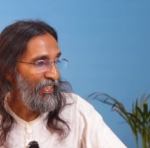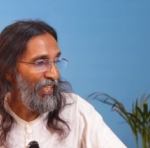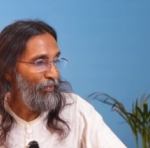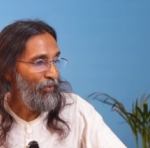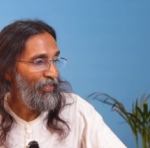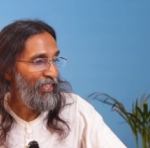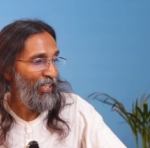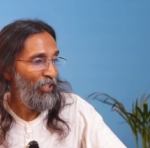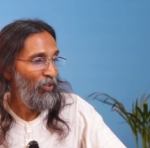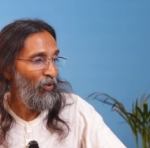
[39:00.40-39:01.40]
in terms which
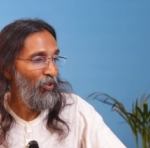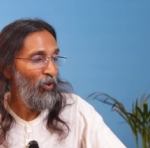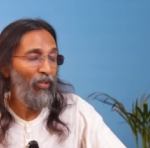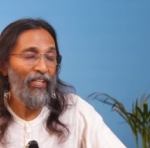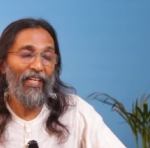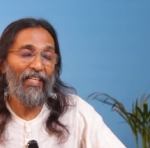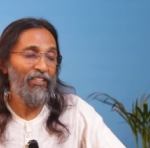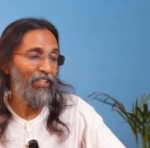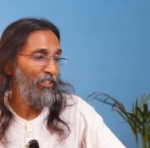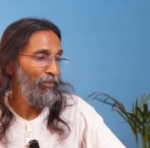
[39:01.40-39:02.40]
are no longer
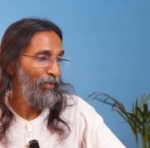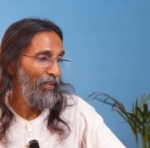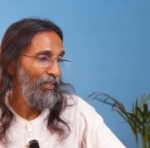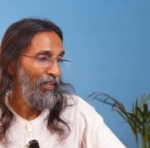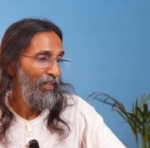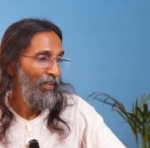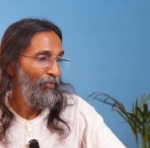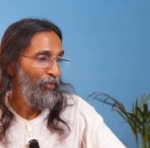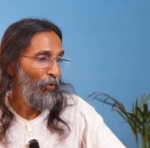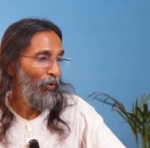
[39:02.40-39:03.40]
accessible,
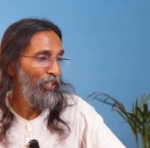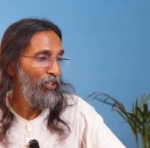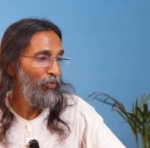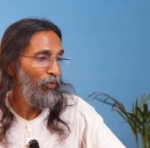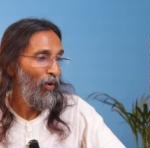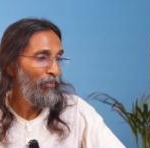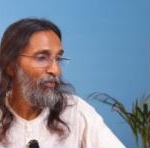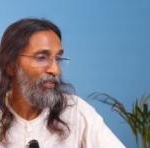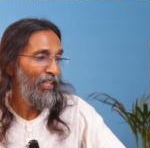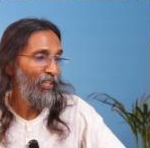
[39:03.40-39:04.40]
thrown into
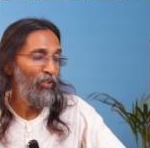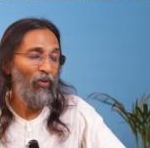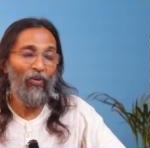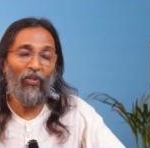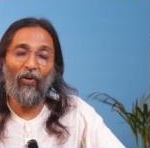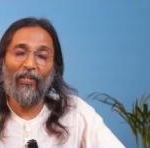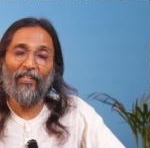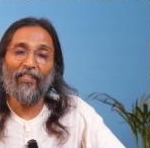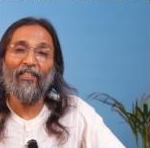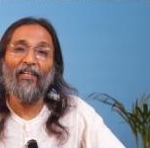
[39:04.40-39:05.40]
forms which are no
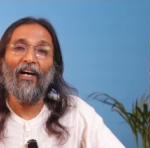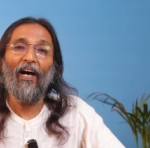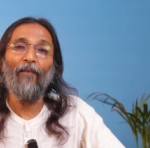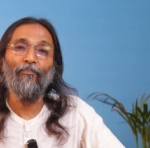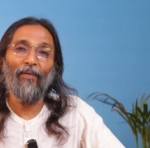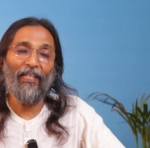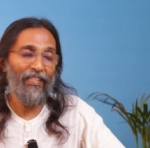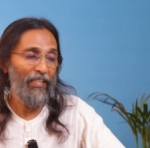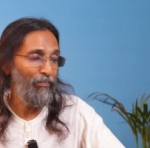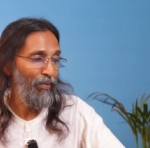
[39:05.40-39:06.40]
longer
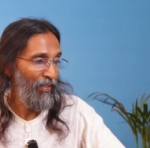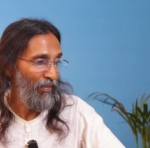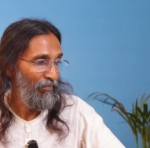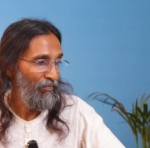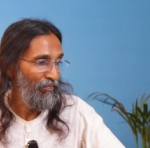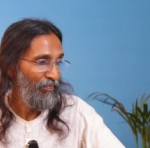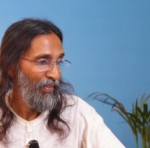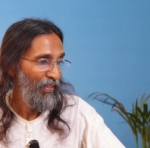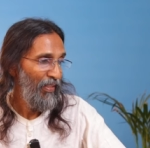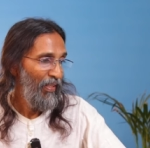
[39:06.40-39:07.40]
applicable.
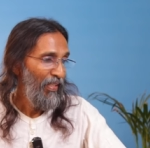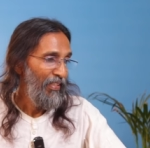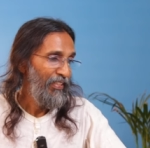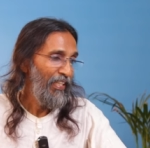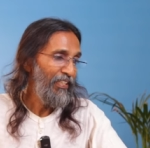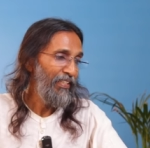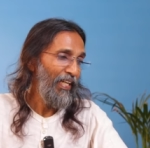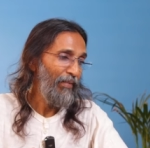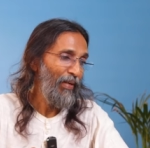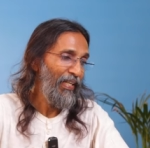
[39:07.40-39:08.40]
Since
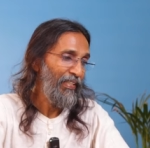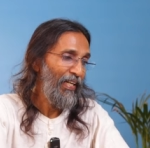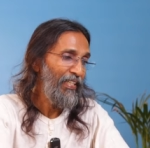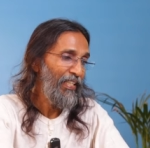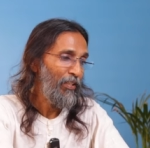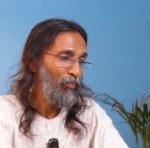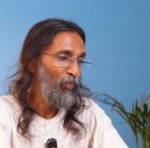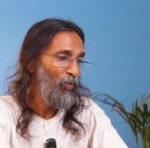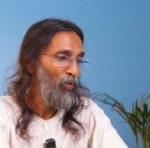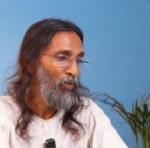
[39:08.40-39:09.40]
then, mankind has
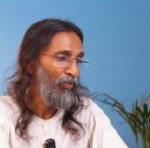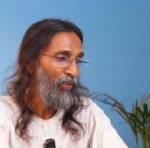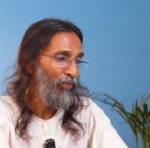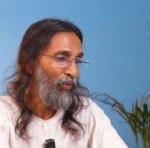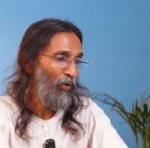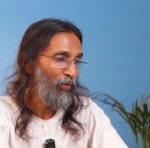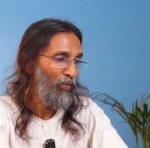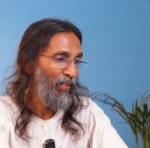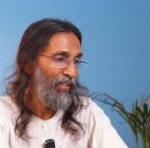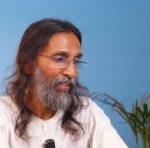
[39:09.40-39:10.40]
moved
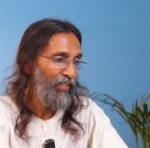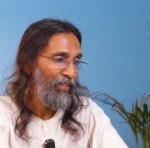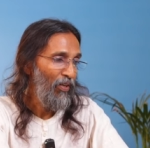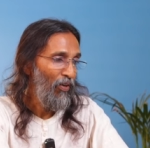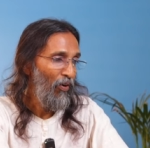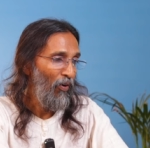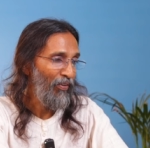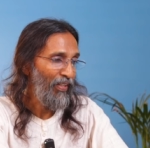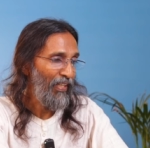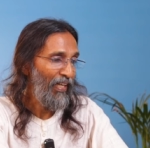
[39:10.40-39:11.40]
forward
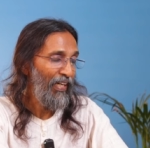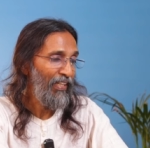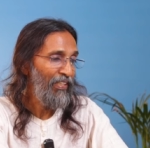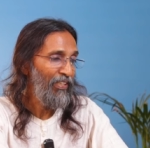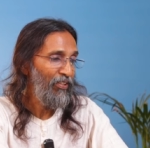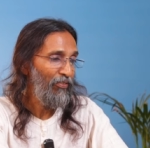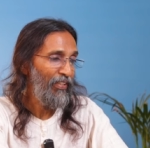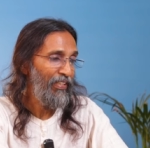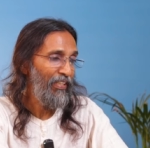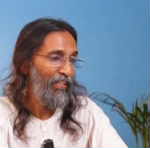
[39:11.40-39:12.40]
on the current
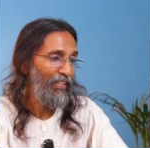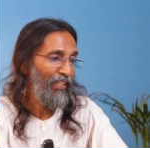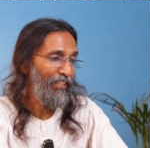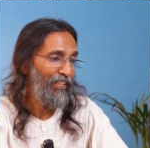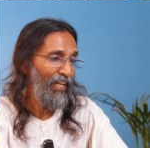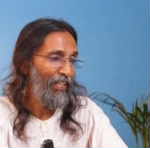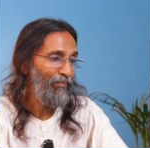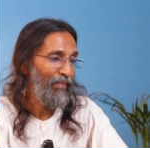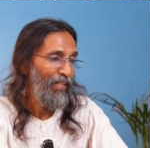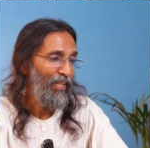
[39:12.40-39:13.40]
of eternal
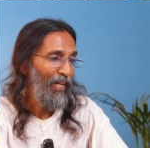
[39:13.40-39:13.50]
time,